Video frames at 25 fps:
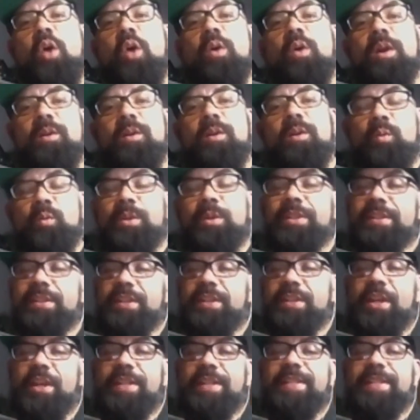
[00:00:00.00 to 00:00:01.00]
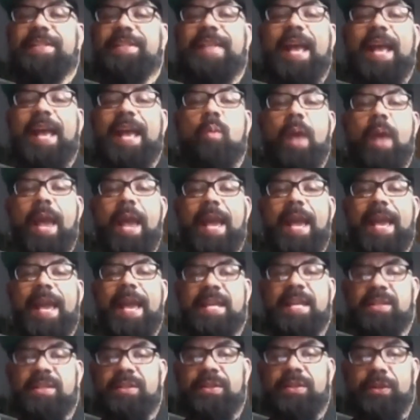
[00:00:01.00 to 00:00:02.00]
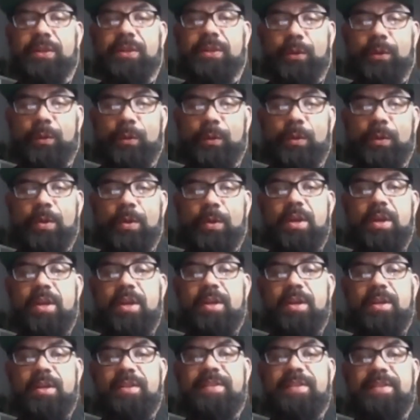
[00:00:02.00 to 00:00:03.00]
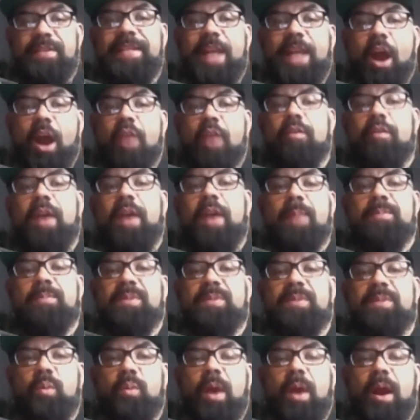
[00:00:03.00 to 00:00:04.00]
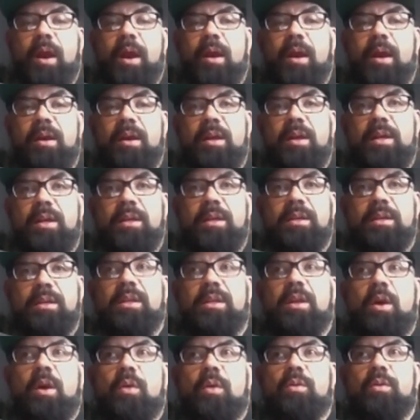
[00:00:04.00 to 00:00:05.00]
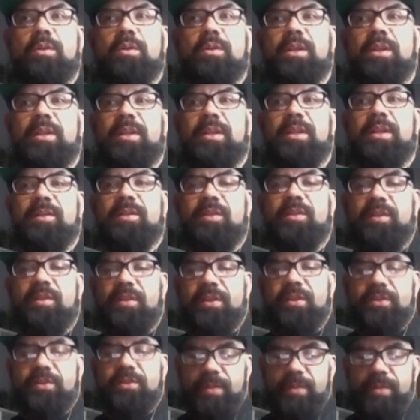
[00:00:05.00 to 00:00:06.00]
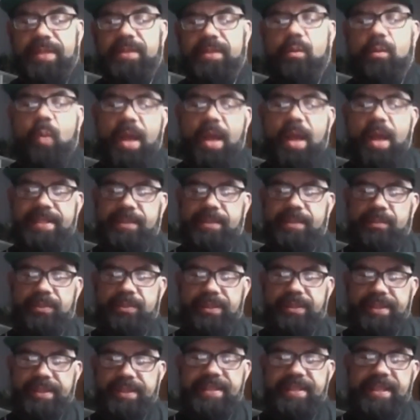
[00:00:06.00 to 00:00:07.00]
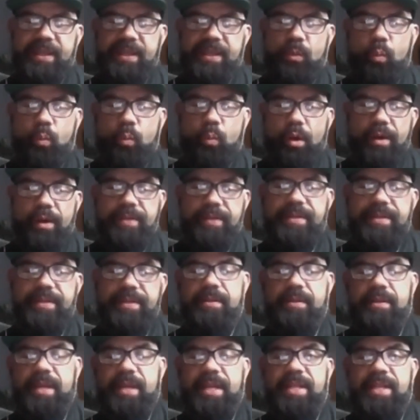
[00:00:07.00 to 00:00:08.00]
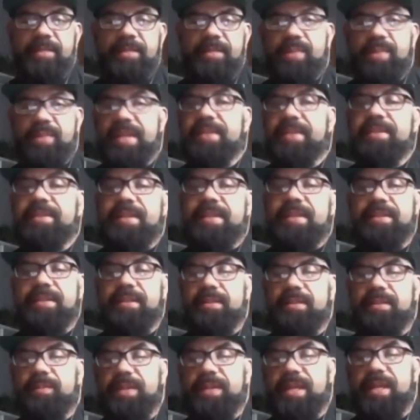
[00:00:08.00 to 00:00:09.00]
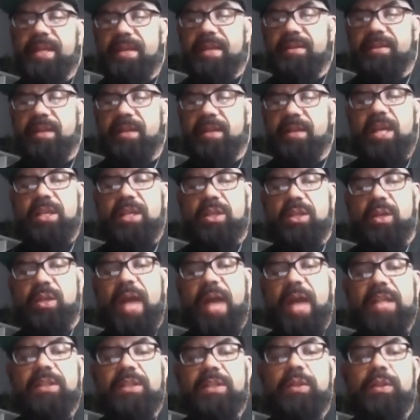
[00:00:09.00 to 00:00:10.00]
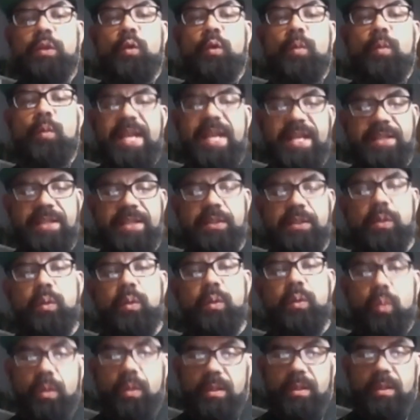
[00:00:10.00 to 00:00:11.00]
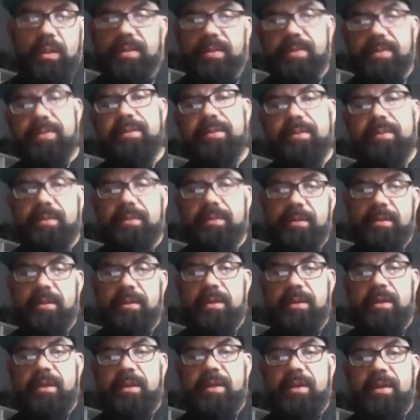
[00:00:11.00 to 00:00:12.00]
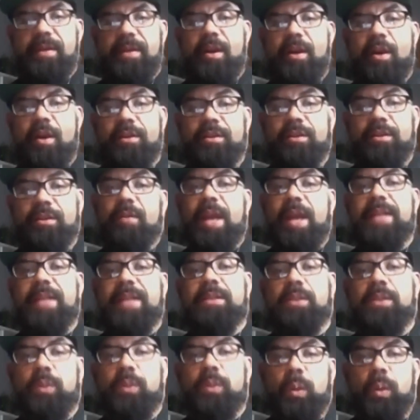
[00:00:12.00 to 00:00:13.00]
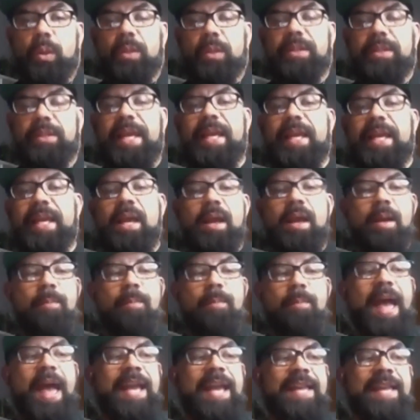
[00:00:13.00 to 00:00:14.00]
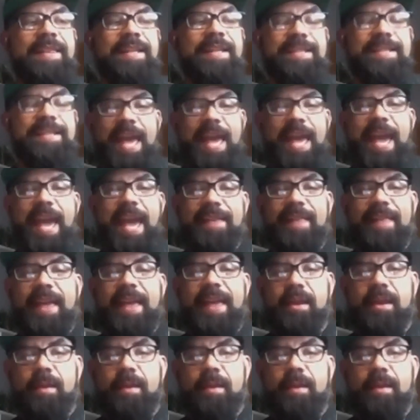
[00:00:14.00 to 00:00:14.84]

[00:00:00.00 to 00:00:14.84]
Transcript: which is a good segue into CRMs where, there's a reason why simplicity works in business is because you got too many tools that aren't the right tool. Like back in the day, like